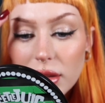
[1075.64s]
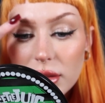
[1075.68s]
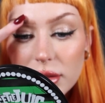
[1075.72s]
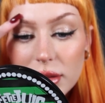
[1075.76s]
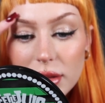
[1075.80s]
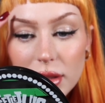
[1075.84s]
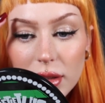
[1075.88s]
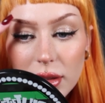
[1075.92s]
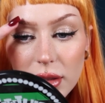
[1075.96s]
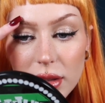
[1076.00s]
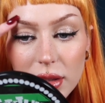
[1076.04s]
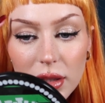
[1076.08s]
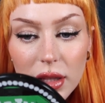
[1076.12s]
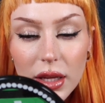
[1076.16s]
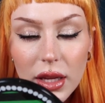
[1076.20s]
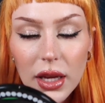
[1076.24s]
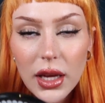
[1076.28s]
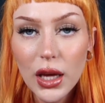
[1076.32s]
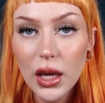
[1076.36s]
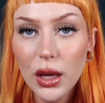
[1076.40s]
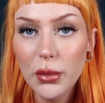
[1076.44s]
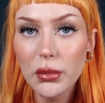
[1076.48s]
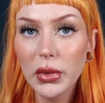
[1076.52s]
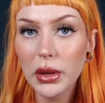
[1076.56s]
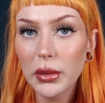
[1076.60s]
still.
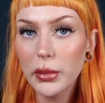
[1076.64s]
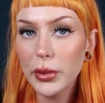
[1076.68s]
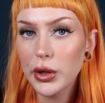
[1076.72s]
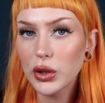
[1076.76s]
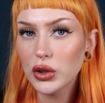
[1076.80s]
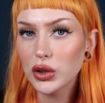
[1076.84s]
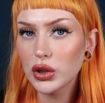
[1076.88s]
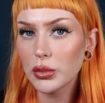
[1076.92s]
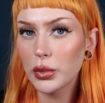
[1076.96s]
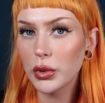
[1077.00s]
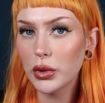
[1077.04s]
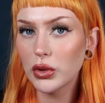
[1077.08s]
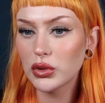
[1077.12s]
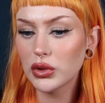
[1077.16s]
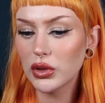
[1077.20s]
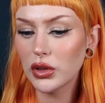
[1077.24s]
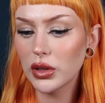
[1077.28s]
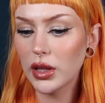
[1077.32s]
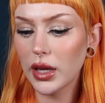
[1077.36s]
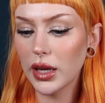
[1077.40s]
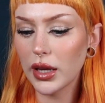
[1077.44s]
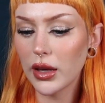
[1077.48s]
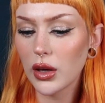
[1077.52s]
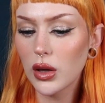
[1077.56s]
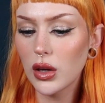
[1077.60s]
Maybe you're supposed to
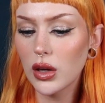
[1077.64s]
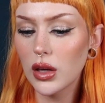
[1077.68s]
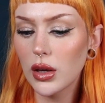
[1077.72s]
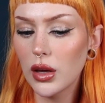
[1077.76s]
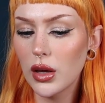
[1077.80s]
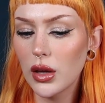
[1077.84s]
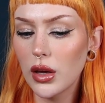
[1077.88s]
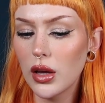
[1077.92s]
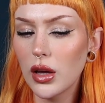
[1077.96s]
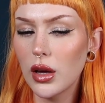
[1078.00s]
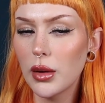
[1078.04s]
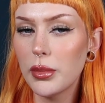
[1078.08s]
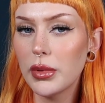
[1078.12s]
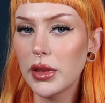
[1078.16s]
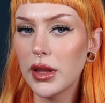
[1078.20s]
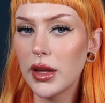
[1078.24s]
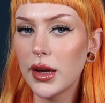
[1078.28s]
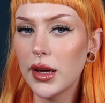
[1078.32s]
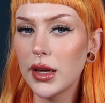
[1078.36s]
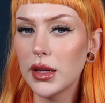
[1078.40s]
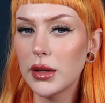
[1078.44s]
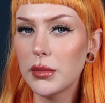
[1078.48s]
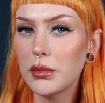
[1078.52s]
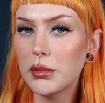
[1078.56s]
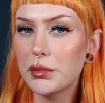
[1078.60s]
like
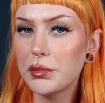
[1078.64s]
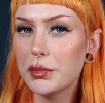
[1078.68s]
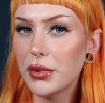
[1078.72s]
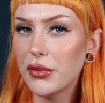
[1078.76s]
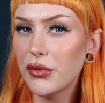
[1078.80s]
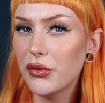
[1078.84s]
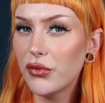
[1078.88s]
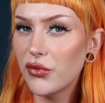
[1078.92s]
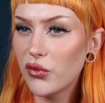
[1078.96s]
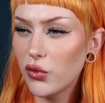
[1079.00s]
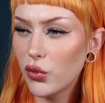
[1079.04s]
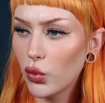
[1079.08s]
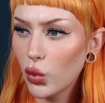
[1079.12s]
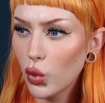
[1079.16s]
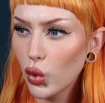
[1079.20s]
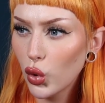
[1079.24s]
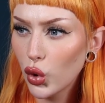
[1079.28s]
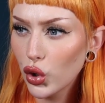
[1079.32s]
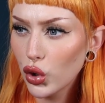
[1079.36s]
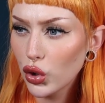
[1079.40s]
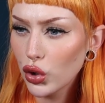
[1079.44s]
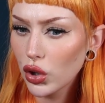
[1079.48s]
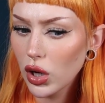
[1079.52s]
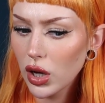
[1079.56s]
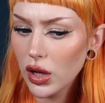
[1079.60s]
apply it
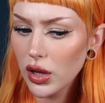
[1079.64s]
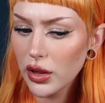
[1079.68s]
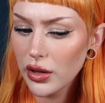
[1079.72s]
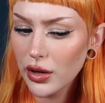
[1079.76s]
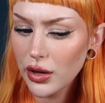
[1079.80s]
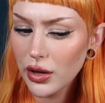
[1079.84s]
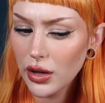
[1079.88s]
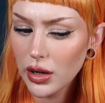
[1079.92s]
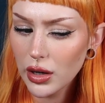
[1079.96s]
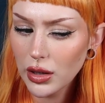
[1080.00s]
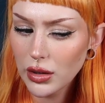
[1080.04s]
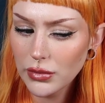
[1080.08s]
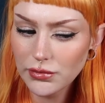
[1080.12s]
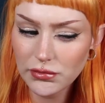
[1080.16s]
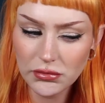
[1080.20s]
before color?